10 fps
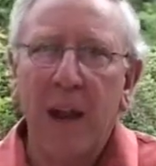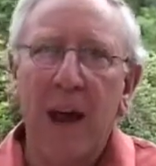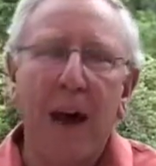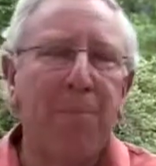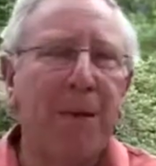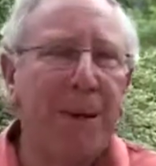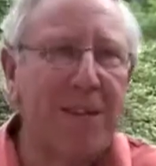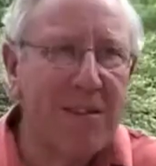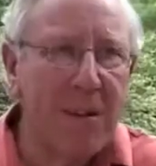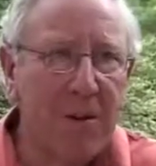Now, a
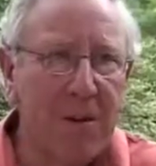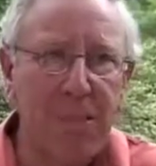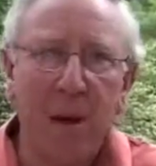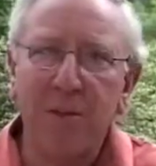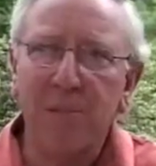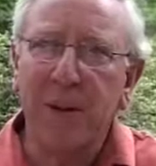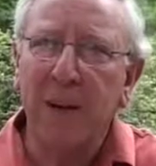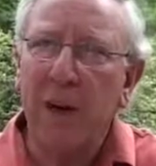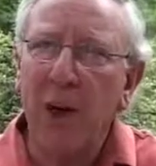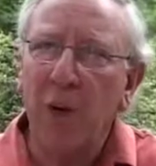police spokesman
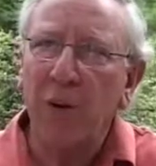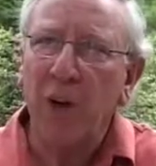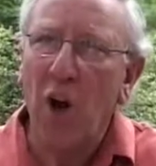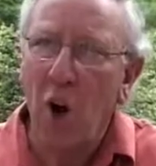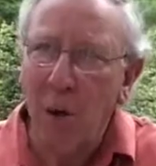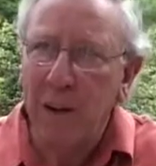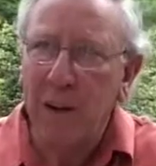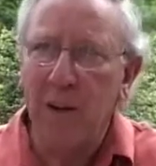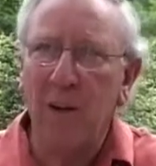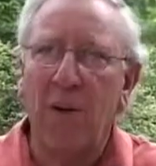going on to
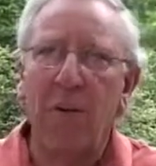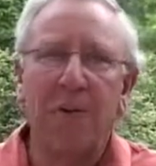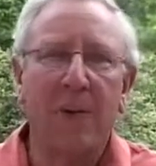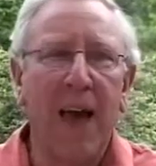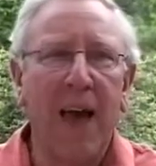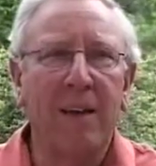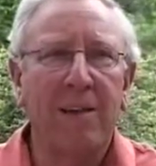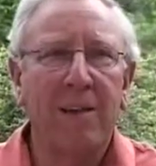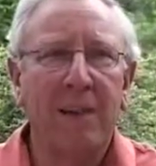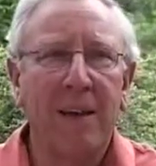comment on this
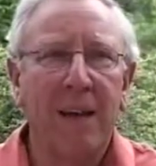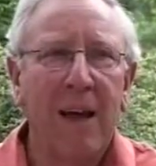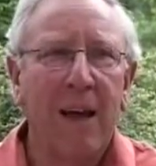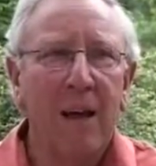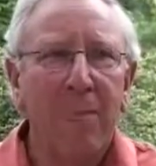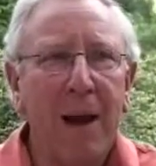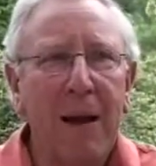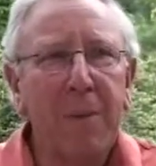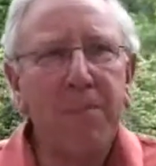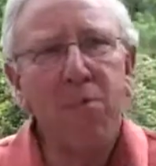case
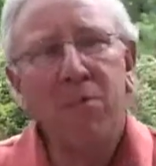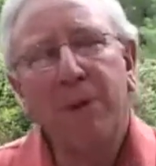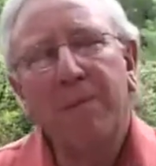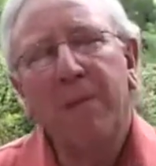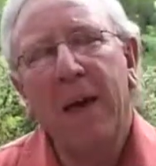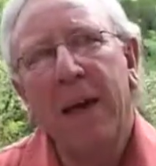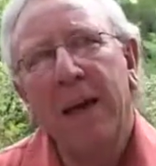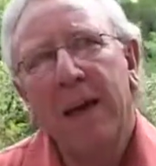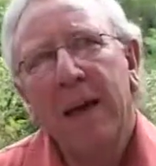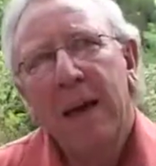made the point
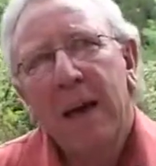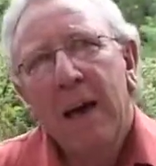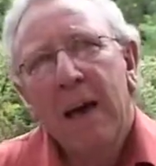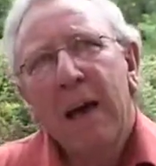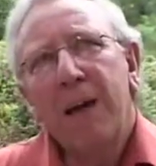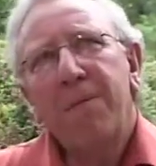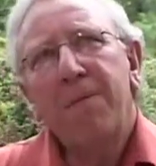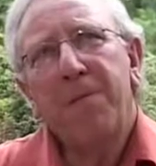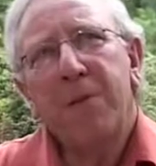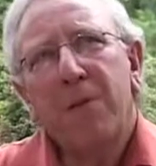that
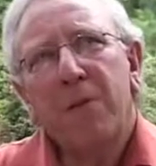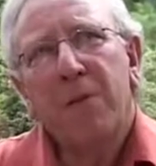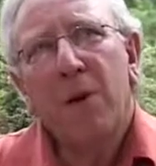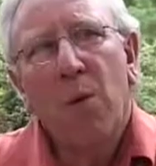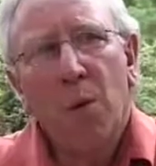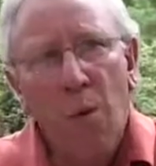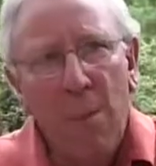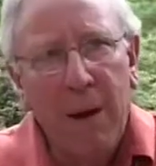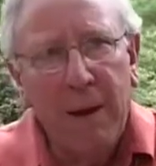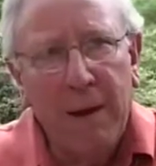if this
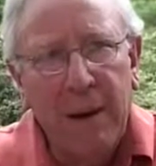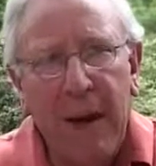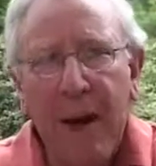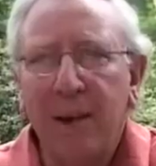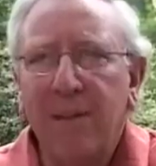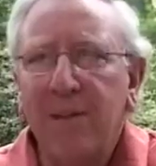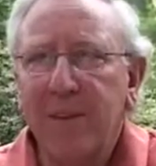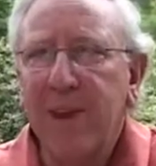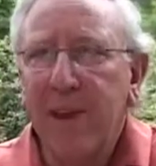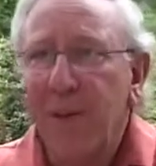woman had
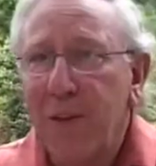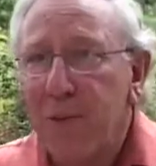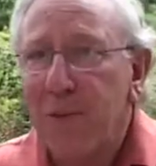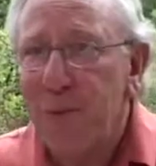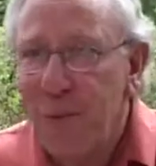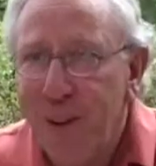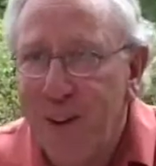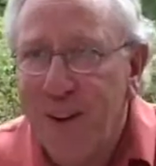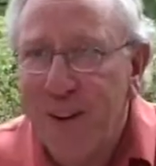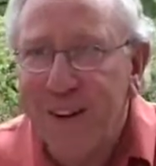said this
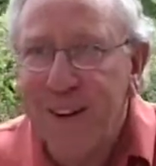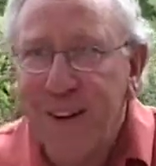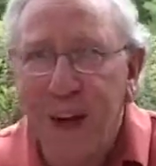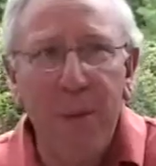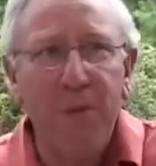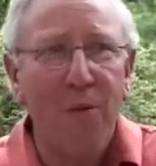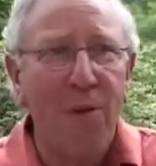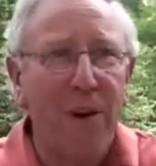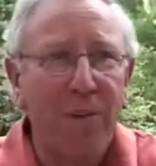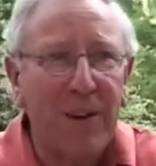word in the
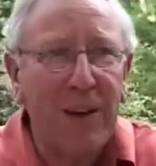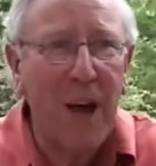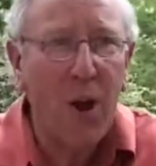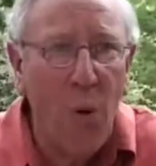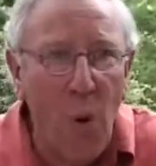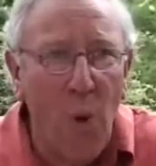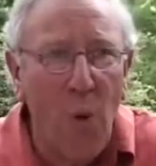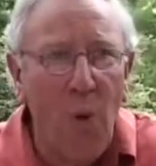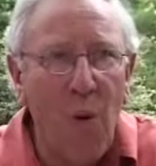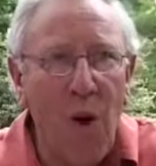foyer of the town
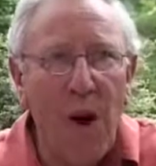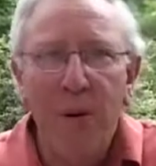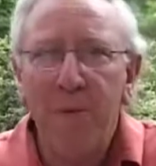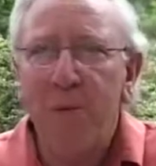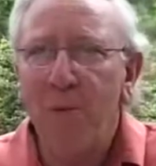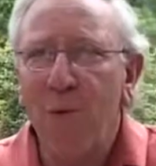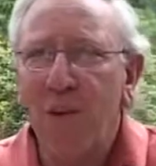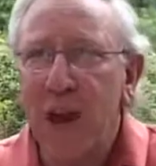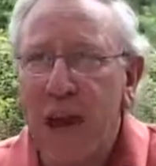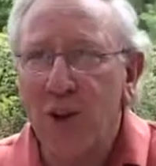hall before
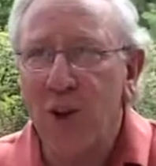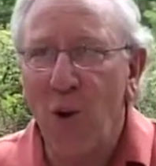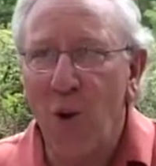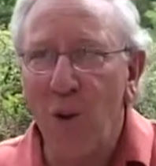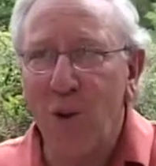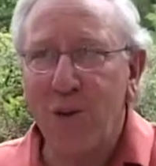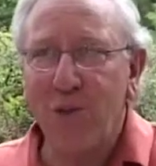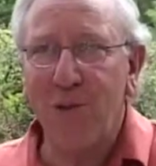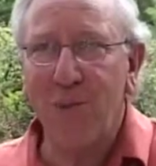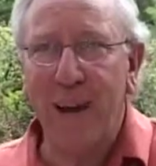the National
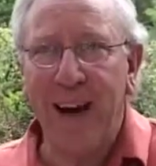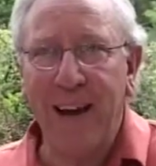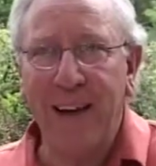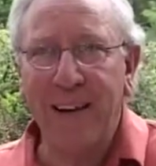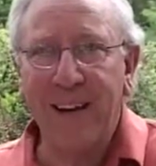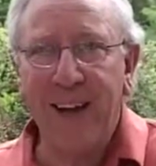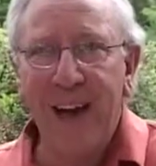Orchestra played,